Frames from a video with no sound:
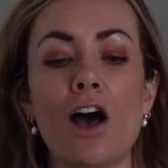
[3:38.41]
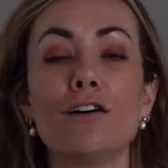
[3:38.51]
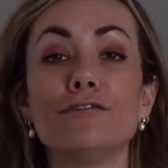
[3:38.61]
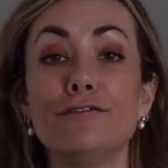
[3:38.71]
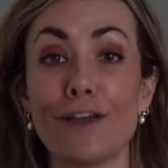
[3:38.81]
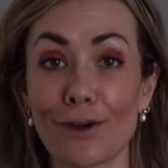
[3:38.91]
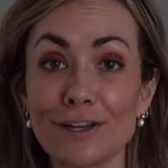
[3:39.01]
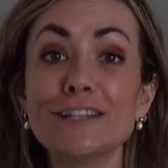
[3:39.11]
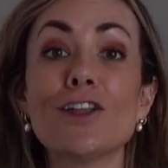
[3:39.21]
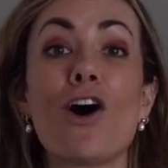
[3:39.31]
a
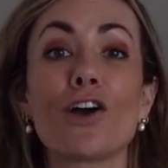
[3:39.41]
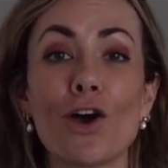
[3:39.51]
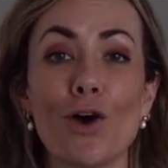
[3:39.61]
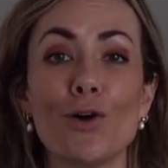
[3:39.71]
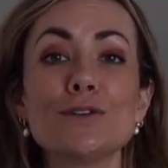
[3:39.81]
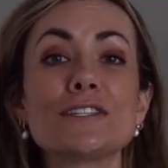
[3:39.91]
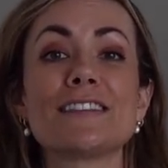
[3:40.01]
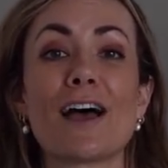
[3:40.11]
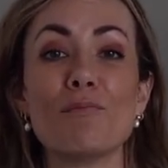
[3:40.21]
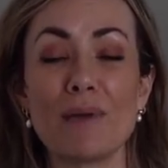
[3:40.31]
very long coat
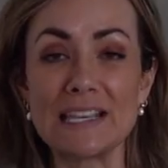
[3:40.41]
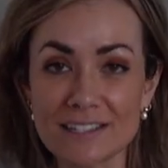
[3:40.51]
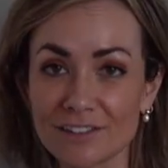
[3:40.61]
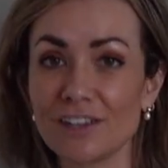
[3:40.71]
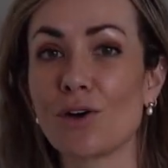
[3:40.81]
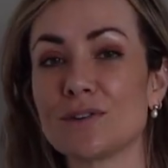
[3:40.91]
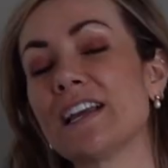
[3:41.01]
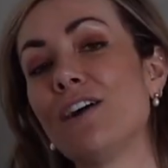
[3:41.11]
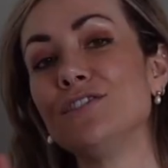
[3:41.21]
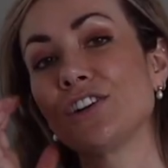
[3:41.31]
that basically goes
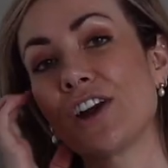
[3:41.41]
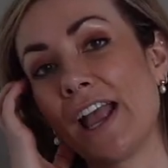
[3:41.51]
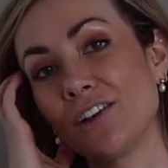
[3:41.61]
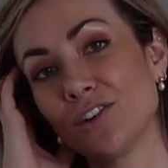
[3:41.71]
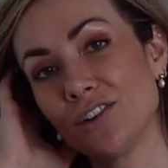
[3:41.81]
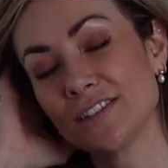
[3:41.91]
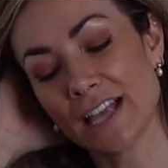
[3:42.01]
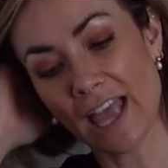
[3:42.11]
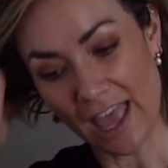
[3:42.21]
down to your ankles.